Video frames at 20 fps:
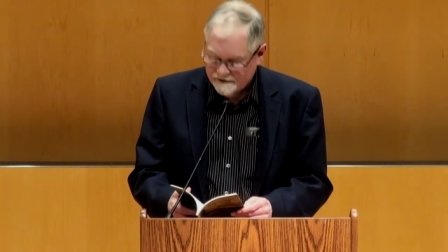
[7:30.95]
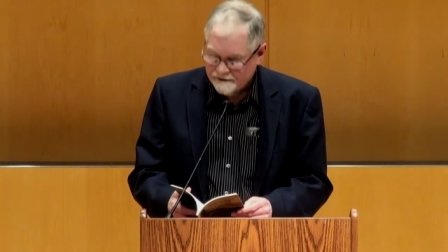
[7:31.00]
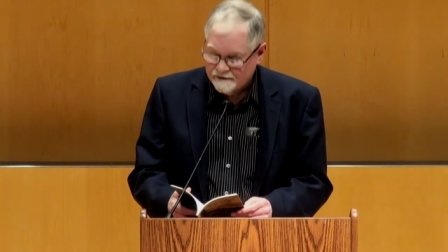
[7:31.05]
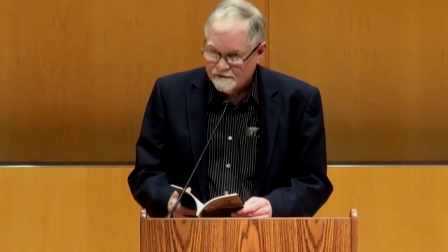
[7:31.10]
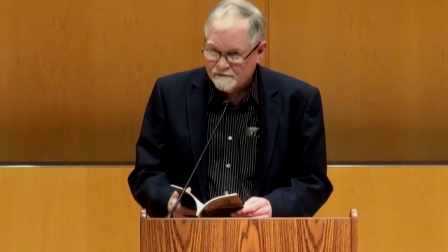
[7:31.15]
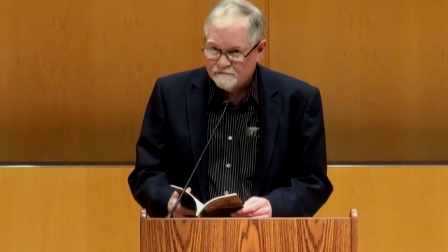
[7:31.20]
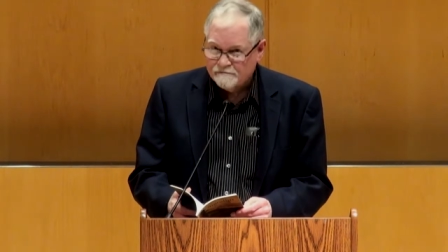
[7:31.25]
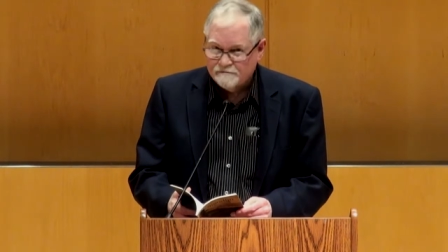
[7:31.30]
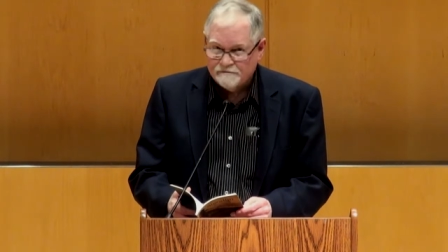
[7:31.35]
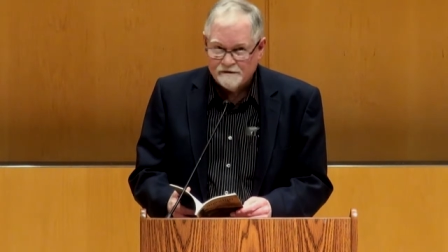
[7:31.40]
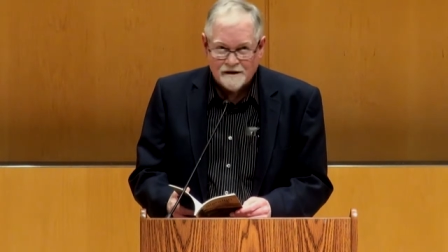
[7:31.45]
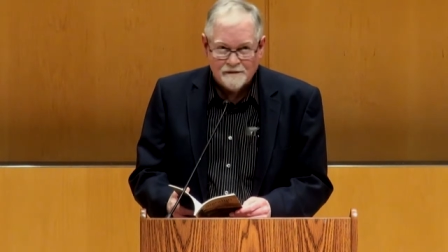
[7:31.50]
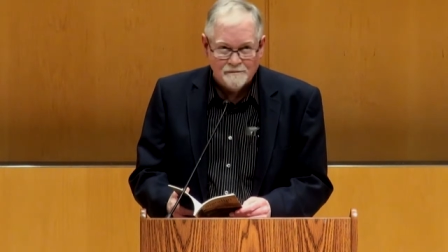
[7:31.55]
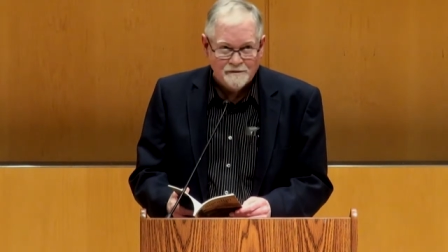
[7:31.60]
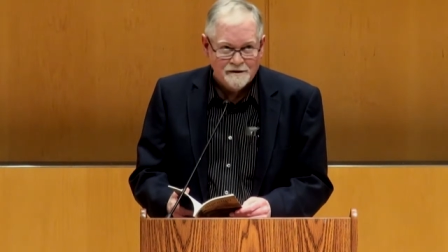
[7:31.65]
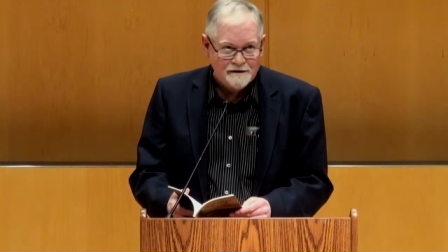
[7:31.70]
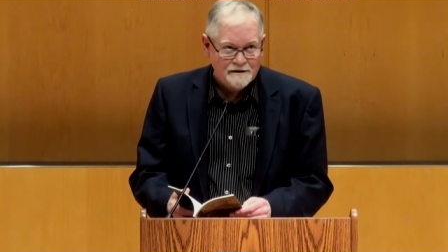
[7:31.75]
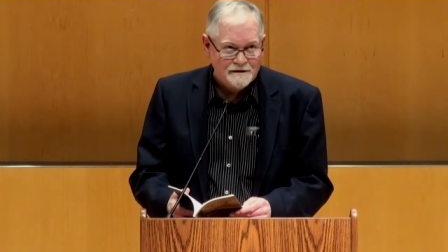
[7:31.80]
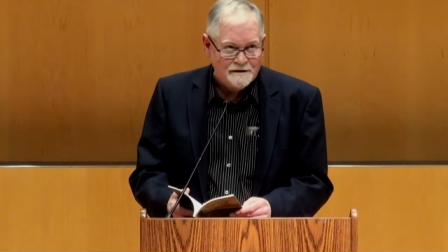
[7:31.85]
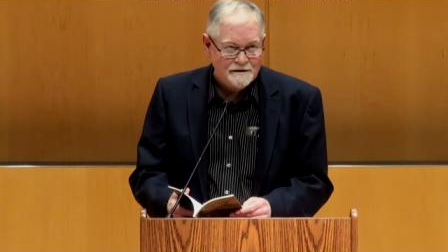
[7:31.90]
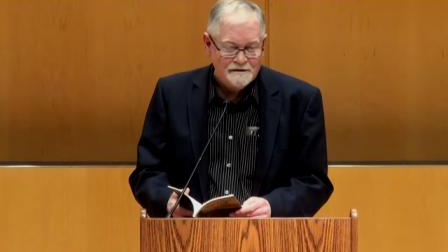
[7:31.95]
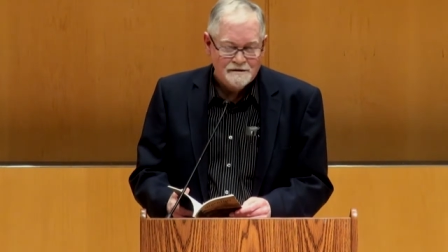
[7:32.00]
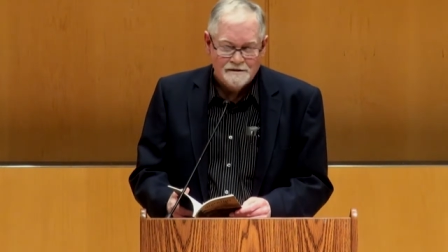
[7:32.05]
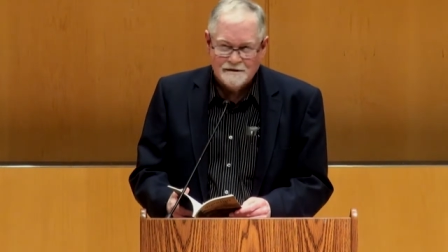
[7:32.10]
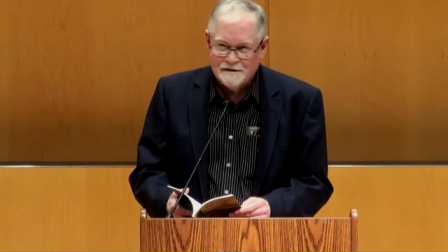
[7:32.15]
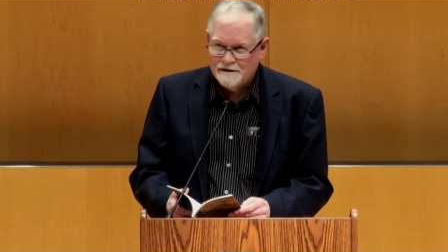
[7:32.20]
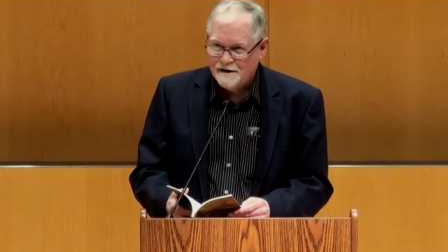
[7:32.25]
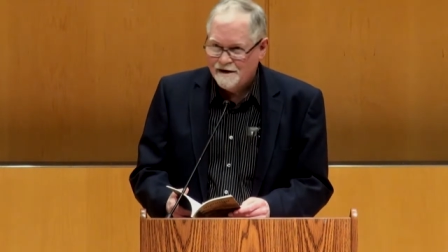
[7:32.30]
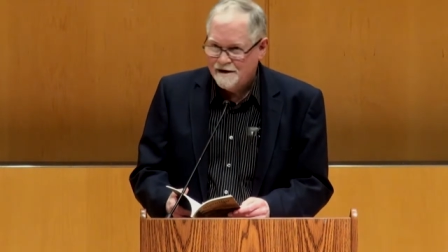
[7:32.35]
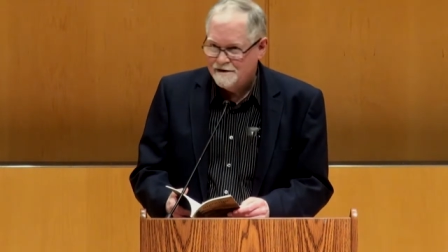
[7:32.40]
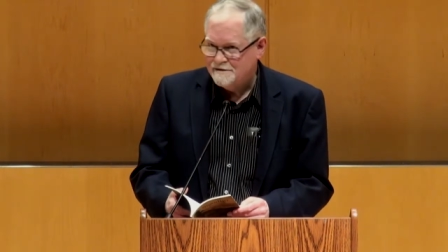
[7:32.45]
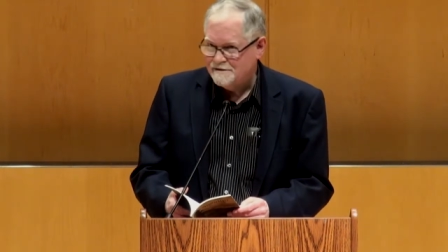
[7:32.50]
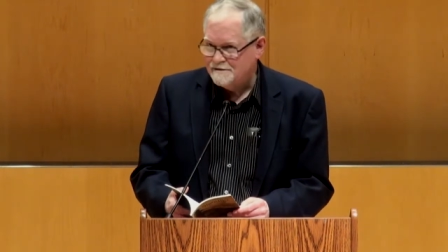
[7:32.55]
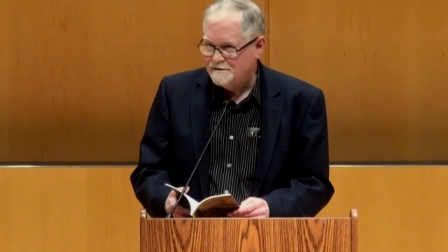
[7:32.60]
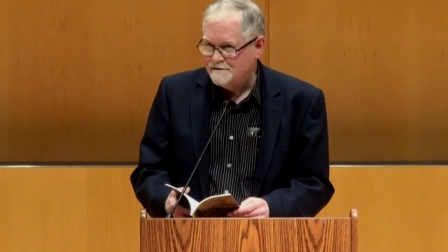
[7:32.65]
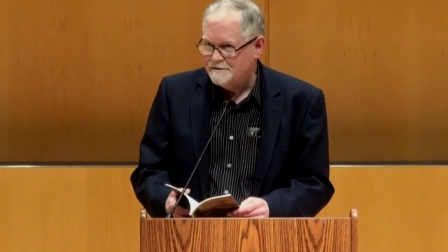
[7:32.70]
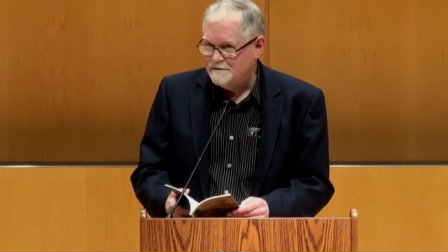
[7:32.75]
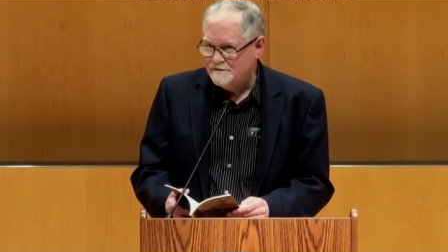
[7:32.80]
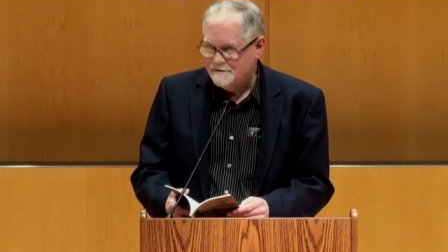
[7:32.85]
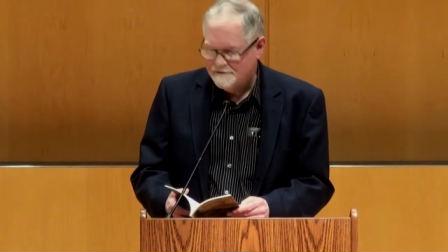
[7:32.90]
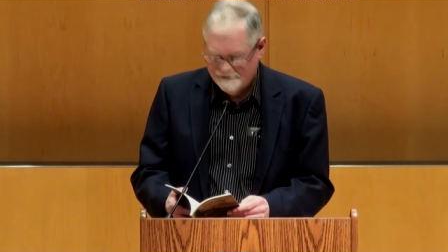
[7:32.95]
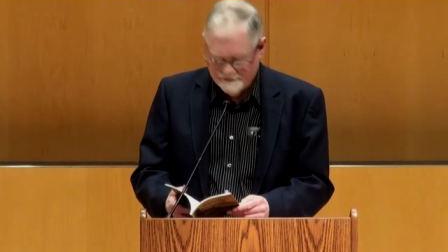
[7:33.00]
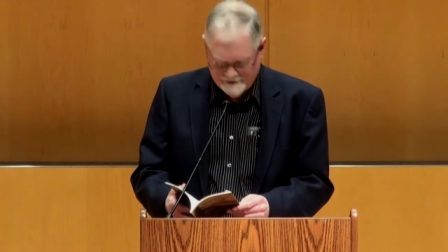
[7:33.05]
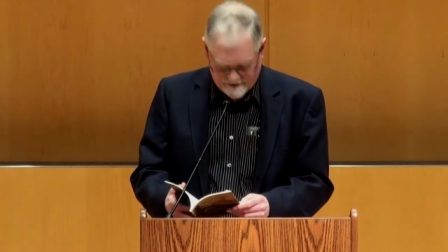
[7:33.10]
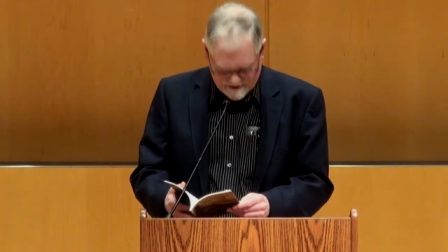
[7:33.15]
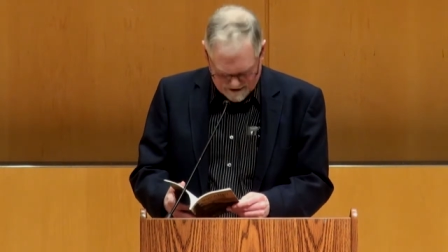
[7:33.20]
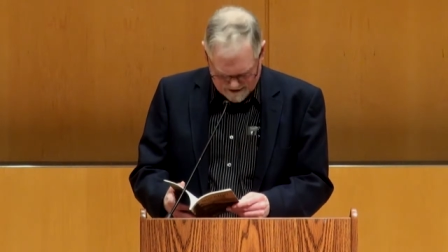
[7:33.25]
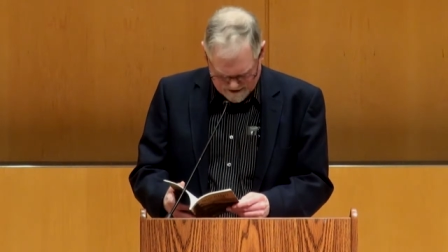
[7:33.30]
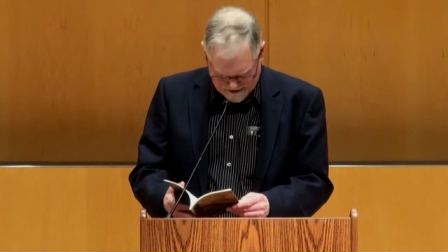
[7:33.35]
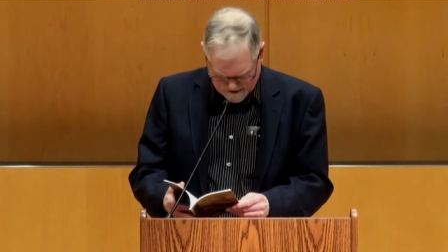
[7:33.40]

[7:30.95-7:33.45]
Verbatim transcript: Her family delighted in